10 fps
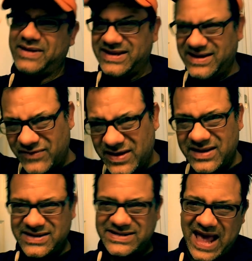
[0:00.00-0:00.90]
going to get rid
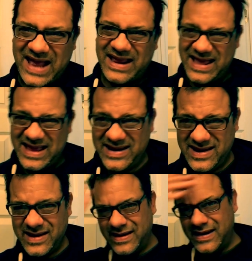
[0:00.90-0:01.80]
of this hat head.
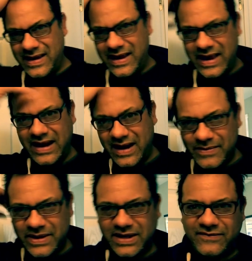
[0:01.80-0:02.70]
And I'm
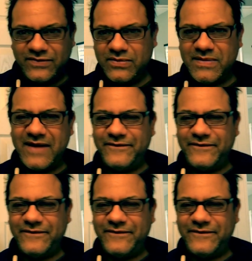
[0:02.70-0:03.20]
going to give you my